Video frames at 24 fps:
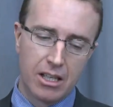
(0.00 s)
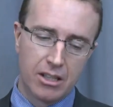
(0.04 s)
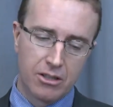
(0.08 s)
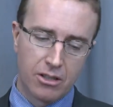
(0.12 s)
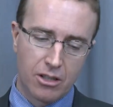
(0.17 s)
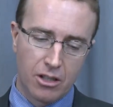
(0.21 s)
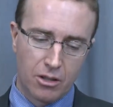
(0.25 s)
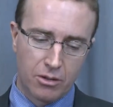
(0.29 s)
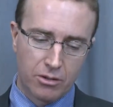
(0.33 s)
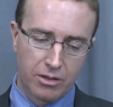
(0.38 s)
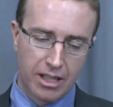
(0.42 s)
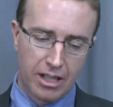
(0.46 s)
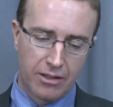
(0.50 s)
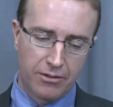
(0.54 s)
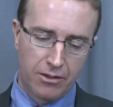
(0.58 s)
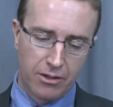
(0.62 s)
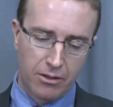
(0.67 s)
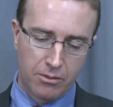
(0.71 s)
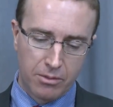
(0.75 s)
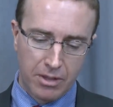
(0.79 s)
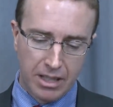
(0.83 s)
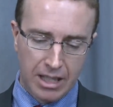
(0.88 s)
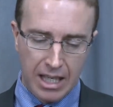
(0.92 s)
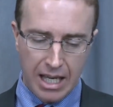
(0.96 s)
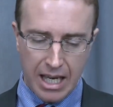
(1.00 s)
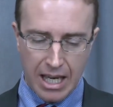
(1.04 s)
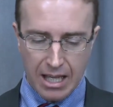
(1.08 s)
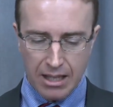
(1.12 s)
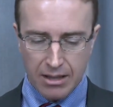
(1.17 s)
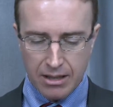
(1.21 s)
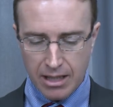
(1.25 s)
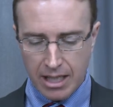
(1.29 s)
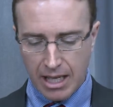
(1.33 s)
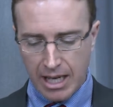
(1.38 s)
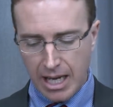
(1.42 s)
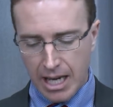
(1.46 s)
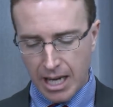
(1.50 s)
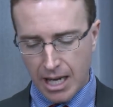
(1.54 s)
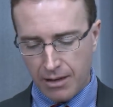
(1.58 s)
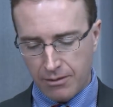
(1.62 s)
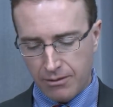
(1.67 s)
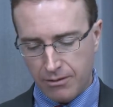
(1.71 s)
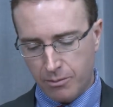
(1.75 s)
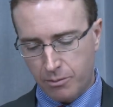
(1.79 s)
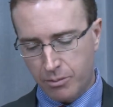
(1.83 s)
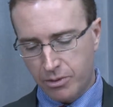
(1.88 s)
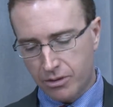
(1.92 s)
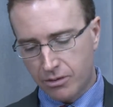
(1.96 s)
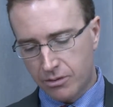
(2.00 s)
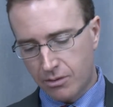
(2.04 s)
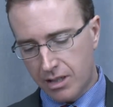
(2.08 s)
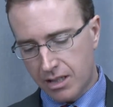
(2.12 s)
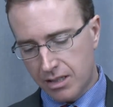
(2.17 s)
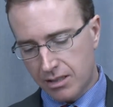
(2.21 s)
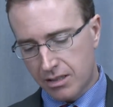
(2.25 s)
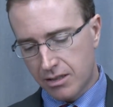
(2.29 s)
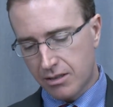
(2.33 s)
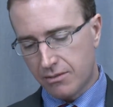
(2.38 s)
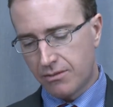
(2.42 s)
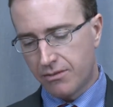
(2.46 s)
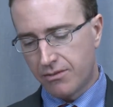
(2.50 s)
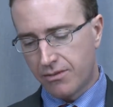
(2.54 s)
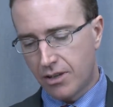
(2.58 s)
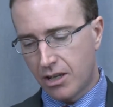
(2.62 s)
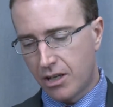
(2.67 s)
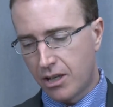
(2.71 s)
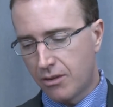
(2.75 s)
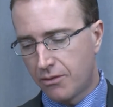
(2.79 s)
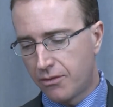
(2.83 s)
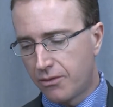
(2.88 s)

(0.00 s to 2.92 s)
So therefore, we can have progressive